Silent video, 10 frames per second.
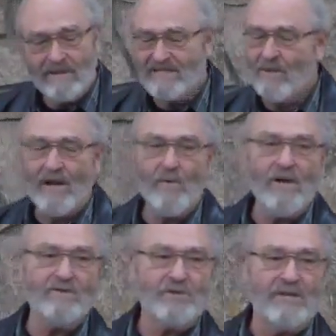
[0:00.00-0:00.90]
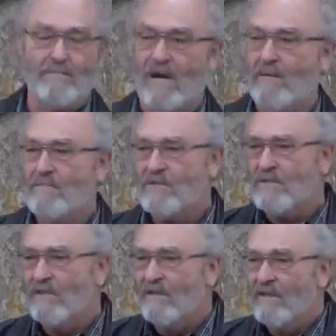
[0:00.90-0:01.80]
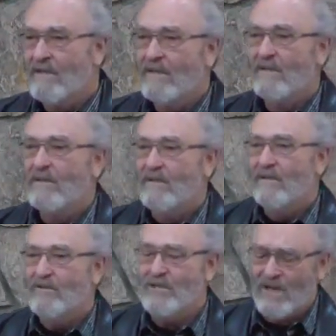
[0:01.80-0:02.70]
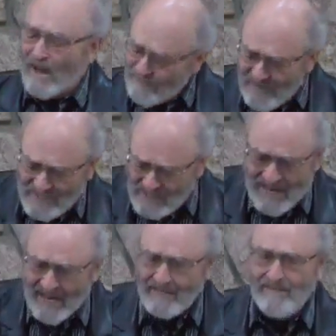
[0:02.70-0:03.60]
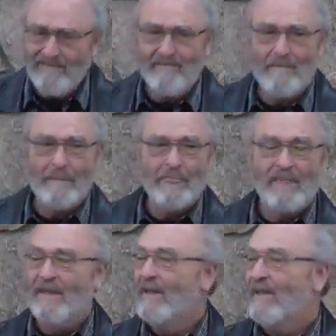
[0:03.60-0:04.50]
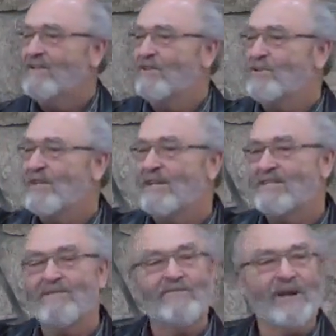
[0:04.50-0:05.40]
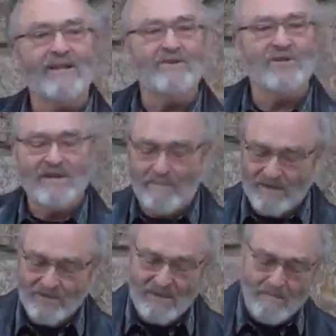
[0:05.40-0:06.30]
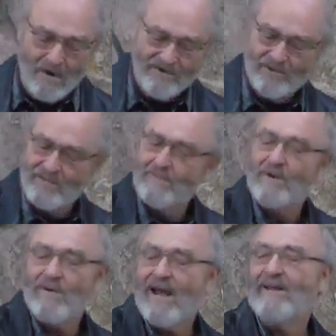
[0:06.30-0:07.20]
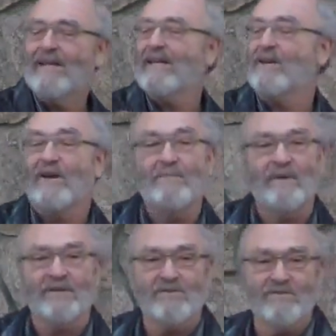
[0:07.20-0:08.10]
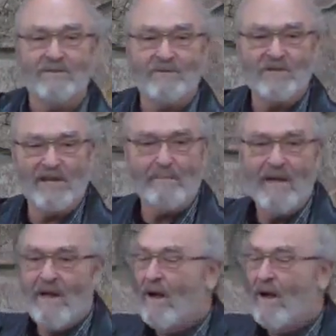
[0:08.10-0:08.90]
I said, well, I don't want sheep bums. She said, I'll fix that. And so she gets in front of the sheep, and she marches them around. I get great pictures of sheep.